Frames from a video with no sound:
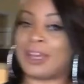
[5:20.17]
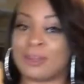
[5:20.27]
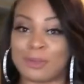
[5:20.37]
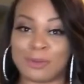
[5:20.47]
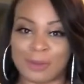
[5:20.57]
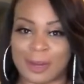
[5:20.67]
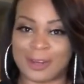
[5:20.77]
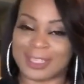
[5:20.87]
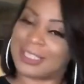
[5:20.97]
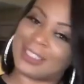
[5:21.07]
go to
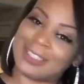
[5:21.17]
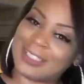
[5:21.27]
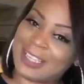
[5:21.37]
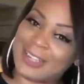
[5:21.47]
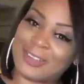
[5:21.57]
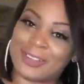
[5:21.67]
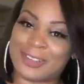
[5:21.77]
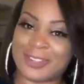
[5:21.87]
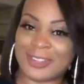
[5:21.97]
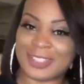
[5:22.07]
work? That
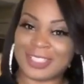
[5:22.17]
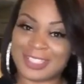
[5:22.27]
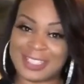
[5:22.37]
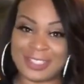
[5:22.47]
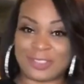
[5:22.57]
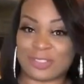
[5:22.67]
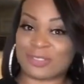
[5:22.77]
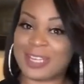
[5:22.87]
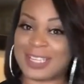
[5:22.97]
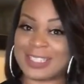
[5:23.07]
girl can
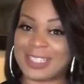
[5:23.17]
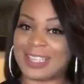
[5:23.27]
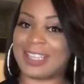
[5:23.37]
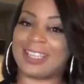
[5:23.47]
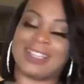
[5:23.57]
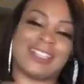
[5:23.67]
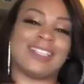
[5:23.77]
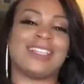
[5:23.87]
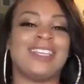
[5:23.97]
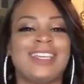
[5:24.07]
dress, huh?
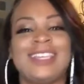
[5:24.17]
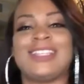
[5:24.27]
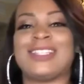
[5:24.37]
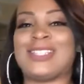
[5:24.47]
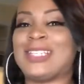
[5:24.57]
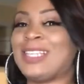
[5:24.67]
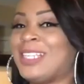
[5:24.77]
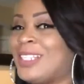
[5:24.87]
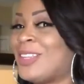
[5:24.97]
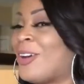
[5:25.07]
So
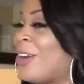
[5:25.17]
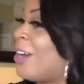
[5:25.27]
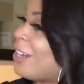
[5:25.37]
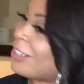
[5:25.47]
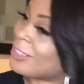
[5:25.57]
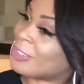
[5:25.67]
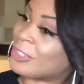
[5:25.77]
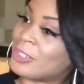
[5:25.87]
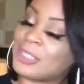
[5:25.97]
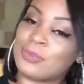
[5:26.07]
these are
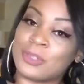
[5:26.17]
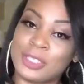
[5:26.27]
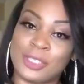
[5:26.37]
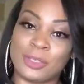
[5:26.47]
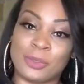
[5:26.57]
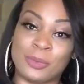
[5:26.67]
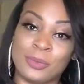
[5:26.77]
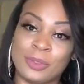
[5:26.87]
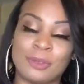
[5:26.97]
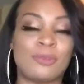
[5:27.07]
looks for you
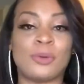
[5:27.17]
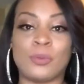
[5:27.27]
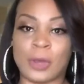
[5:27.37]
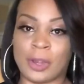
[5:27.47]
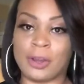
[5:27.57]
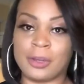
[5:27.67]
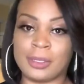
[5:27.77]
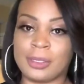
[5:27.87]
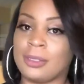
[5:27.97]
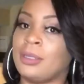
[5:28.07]
for work.
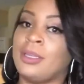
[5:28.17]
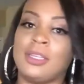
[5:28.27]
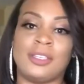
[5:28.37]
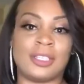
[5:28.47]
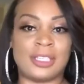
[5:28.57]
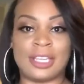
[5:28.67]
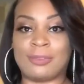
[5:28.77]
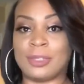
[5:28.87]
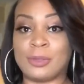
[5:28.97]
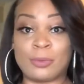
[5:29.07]
You can
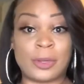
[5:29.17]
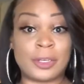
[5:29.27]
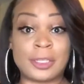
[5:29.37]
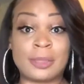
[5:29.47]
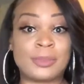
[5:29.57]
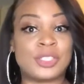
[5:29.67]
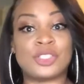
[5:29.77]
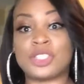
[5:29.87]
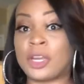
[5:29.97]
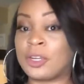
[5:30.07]
definitely wear them to
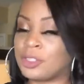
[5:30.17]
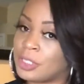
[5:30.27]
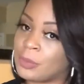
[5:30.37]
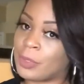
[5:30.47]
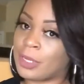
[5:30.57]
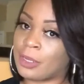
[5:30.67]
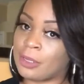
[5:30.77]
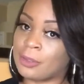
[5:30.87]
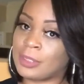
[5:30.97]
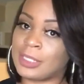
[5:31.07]
church as
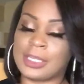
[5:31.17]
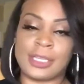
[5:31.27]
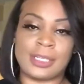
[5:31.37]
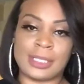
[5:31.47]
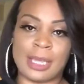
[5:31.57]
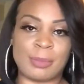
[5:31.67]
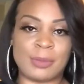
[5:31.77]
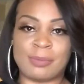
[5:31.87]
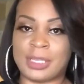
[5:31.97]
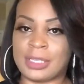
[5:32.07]
well, to any type
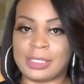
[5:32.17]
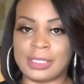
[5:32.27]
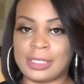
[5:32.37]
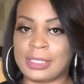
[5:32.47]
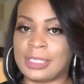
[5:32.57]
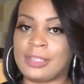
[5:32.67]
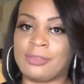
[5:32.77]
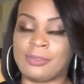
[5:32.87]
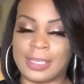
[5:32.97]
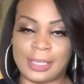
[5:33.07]
of business
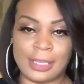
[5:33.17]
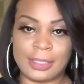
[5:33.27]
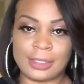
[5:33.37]
event,